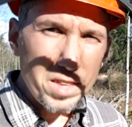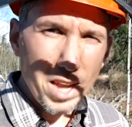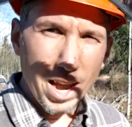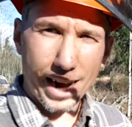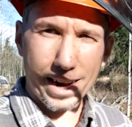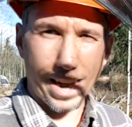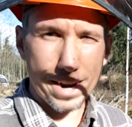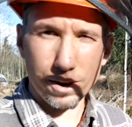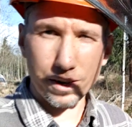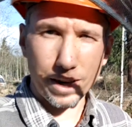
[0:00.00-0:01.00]
I, I
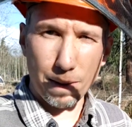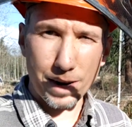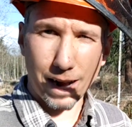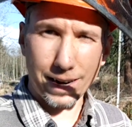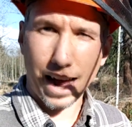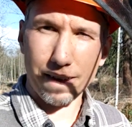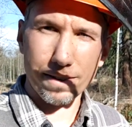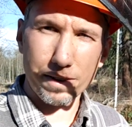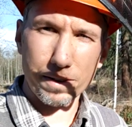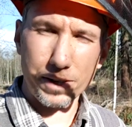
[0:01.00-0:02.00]
don't, I mean, I got
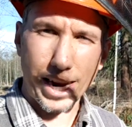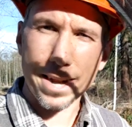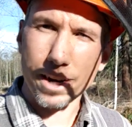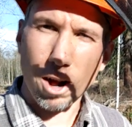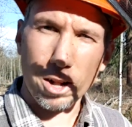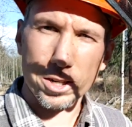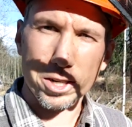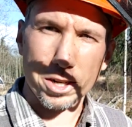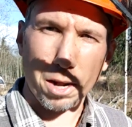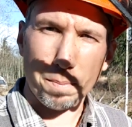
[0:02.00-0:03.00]
standing
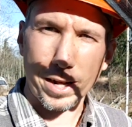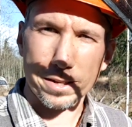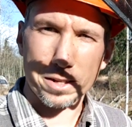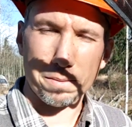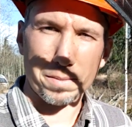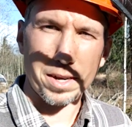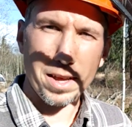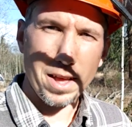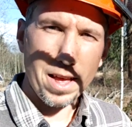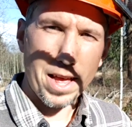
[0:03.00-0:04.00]
alders, and I'll plant some
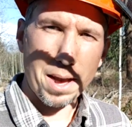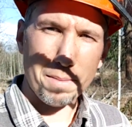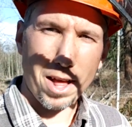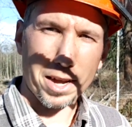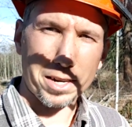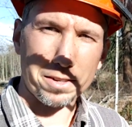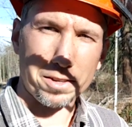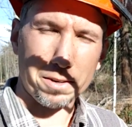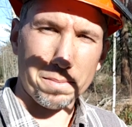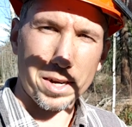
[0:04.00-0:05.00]
hemlock and
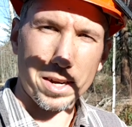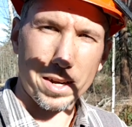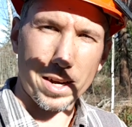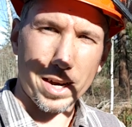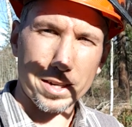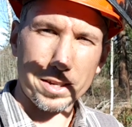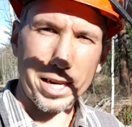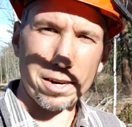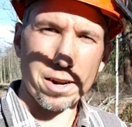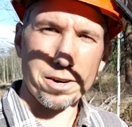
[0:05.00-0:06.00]
some Uh,
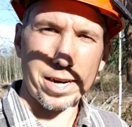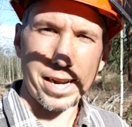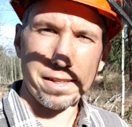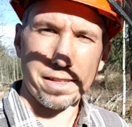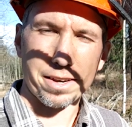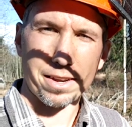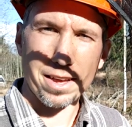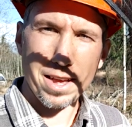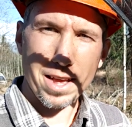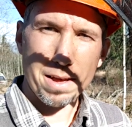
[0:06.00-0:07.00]
cedar underneath, and
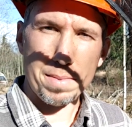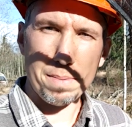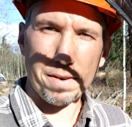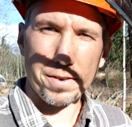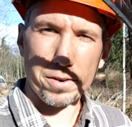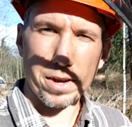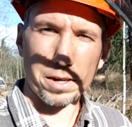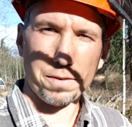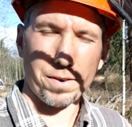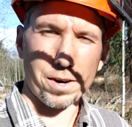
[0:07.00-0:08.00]
maybe a few Doug
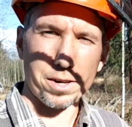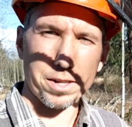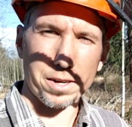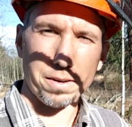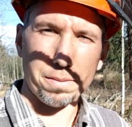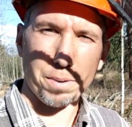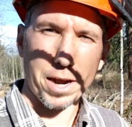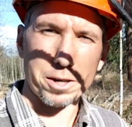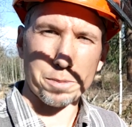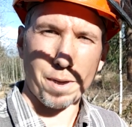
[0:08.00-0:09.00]
fir in the
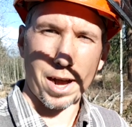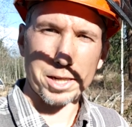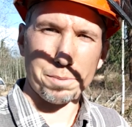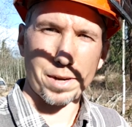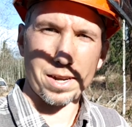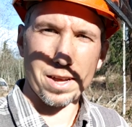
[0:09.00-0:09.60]
brighter spots, but